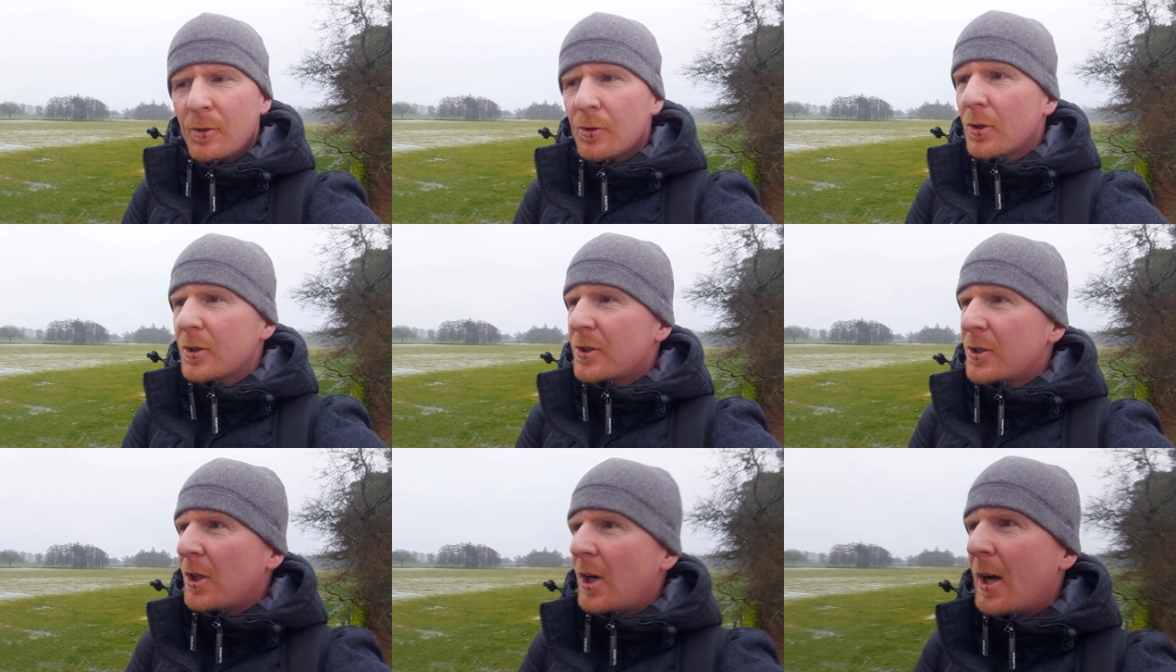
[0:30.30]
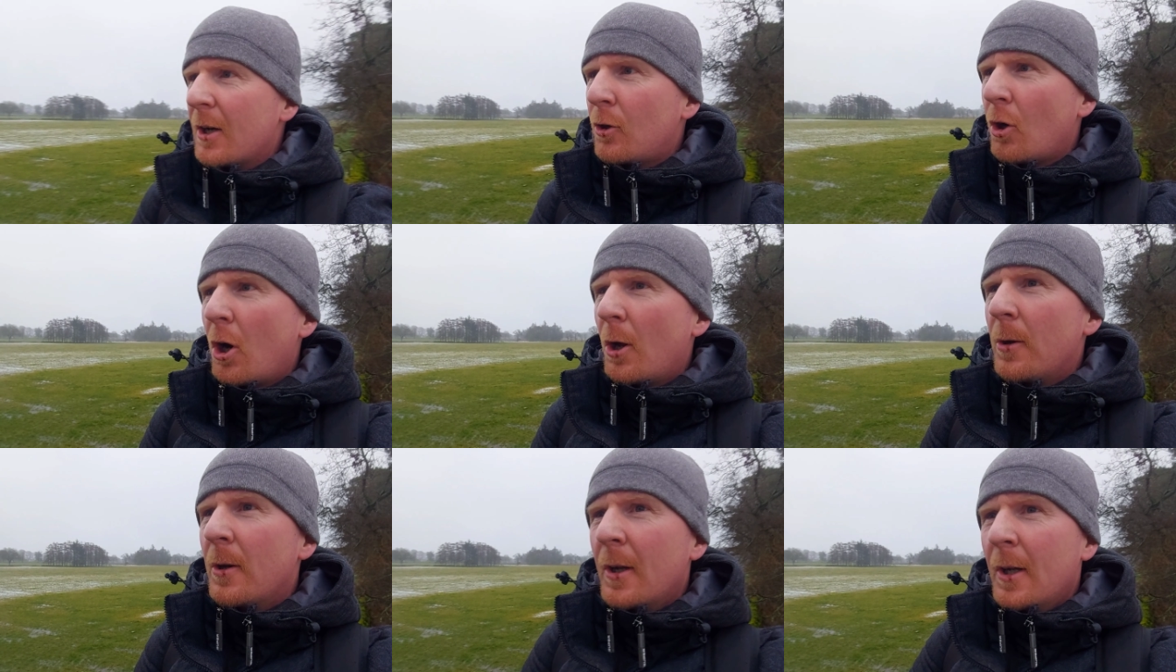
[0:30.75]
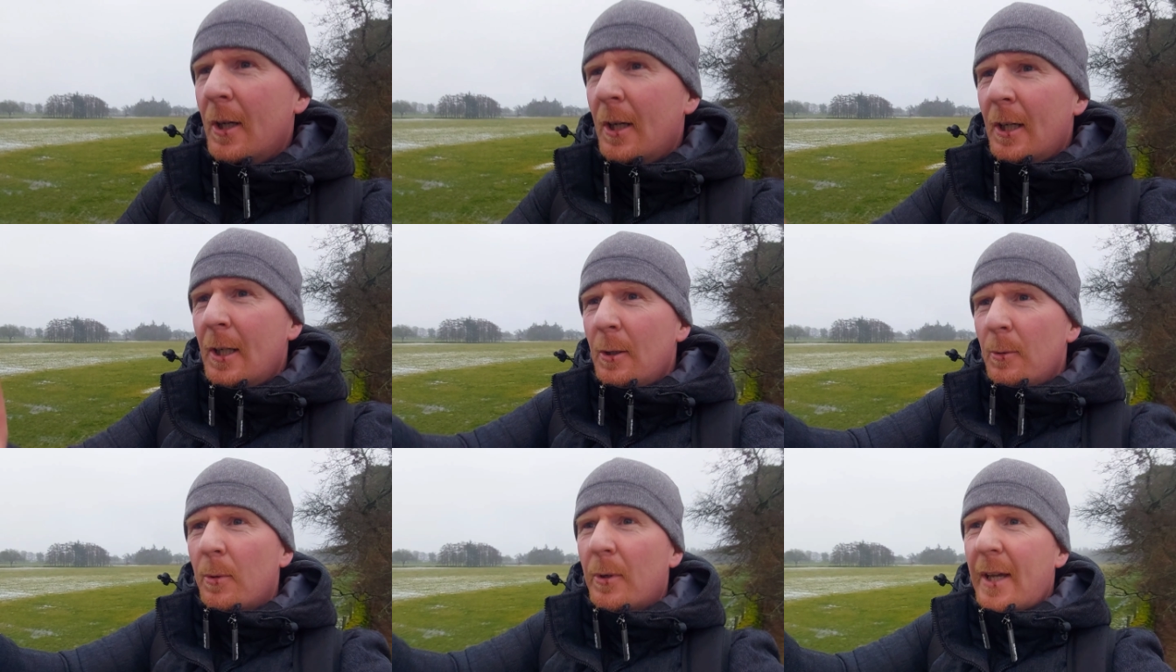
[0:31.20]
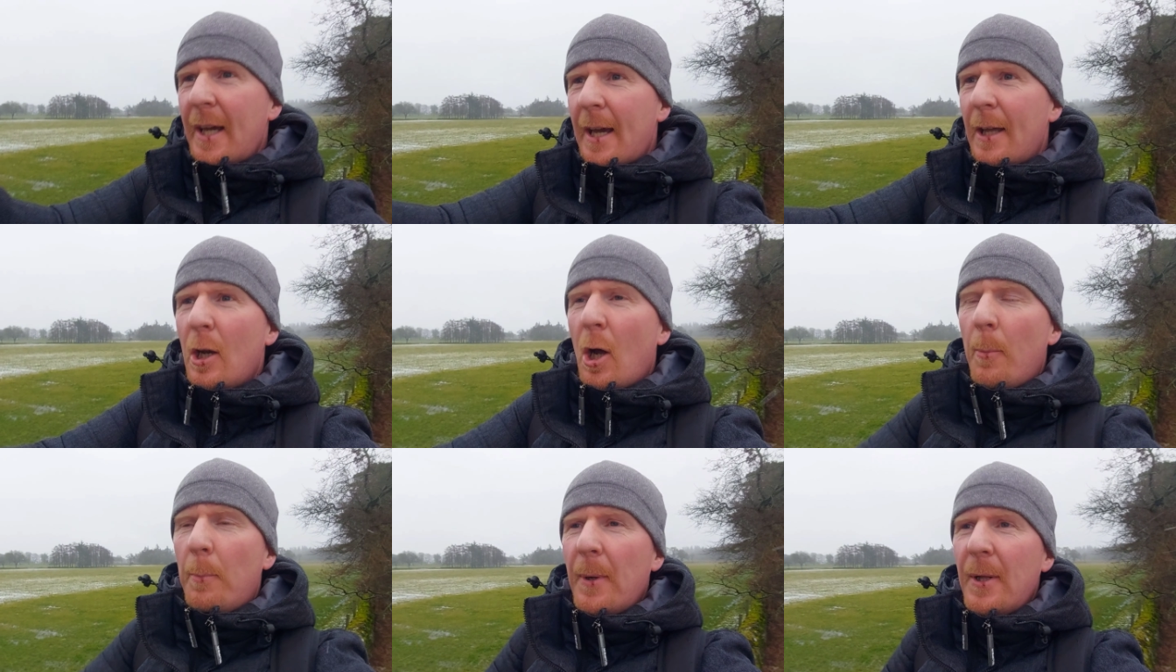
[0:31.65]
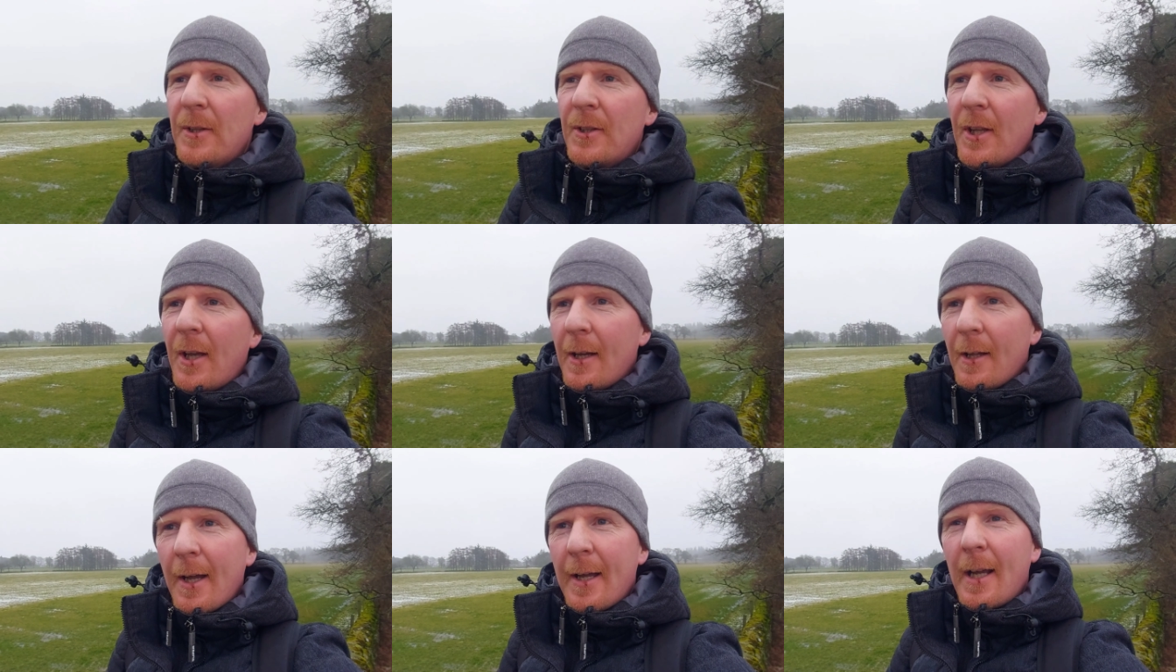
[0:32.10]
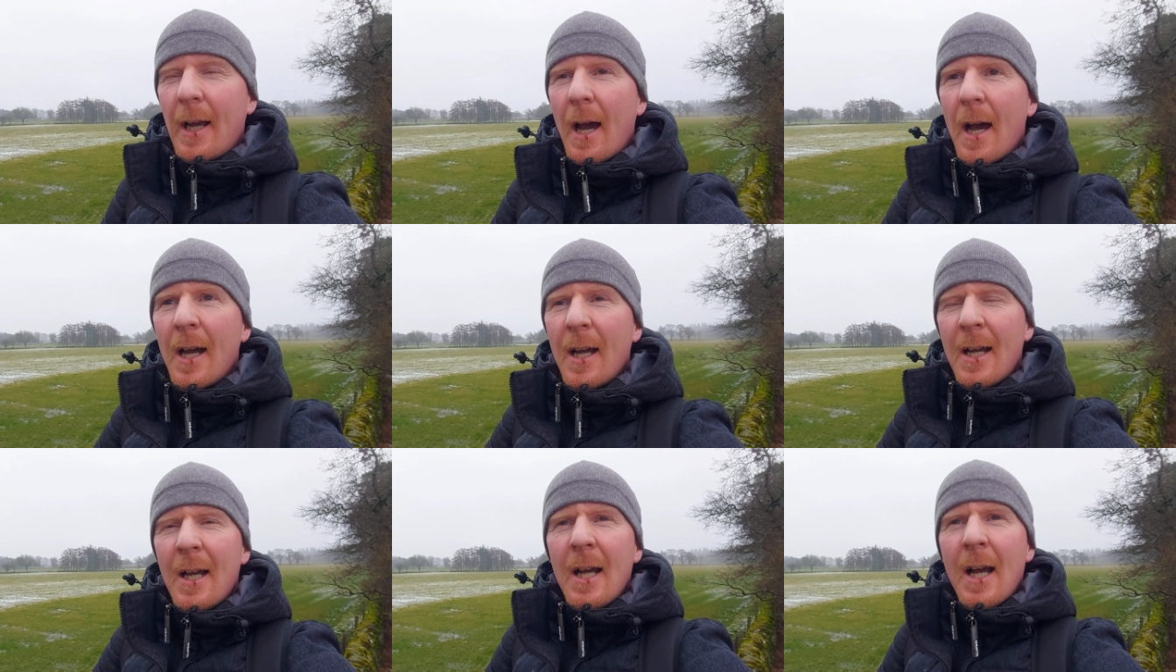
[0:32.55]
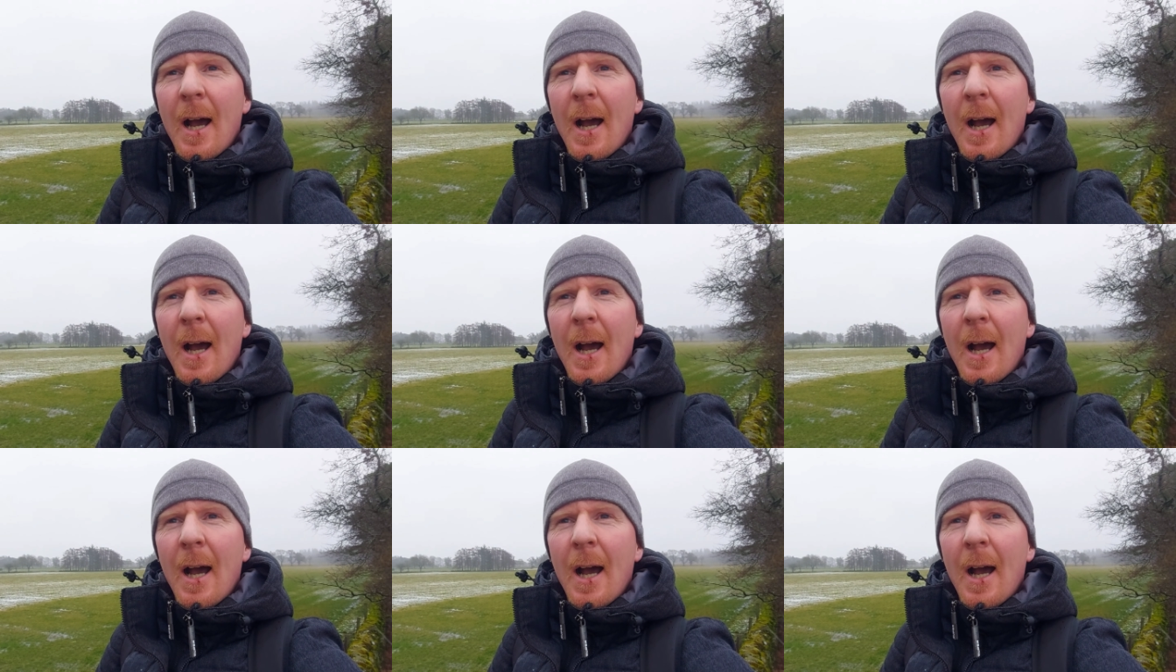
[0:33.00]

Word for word: So let's crack on. We're getting up into like a,